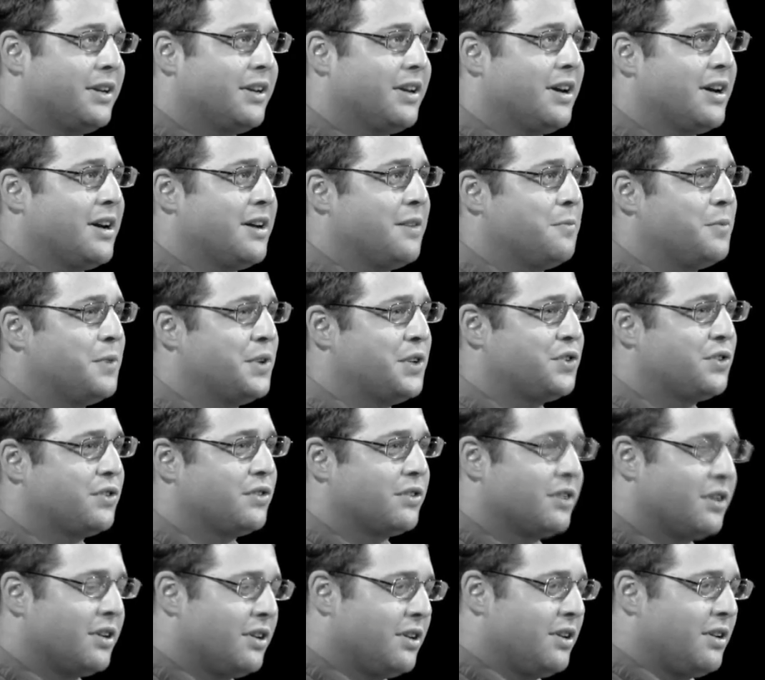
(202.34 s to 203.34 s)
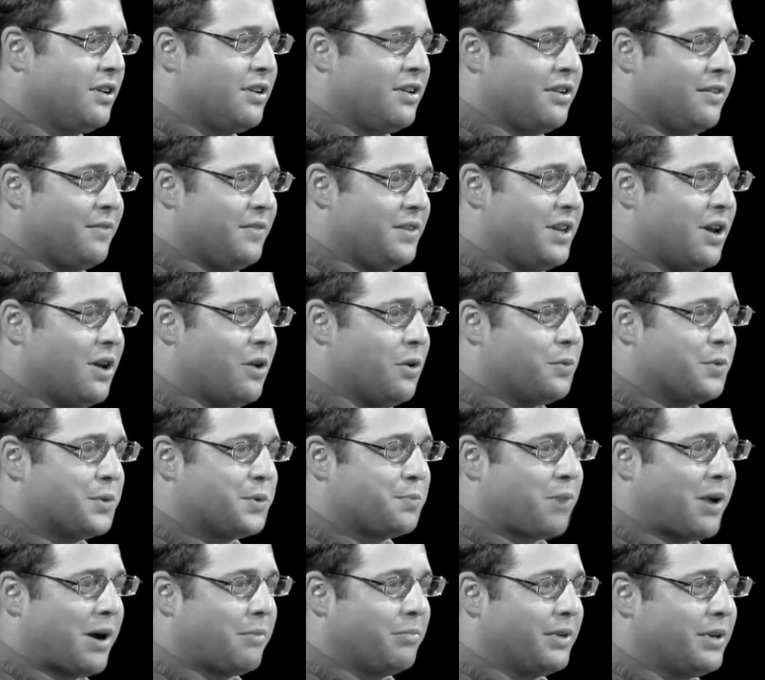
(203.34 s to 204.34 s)
it, which,
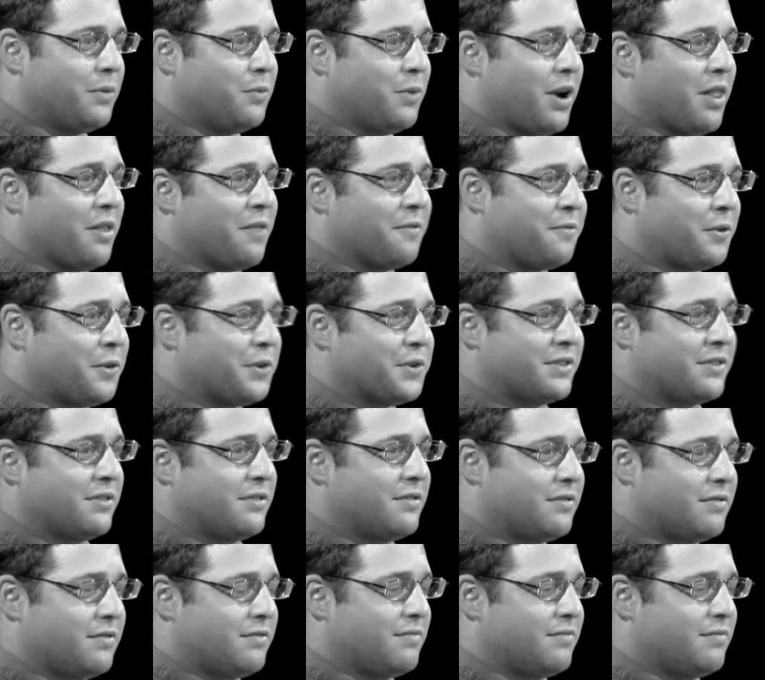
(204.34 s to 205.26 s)
was probably one of the first,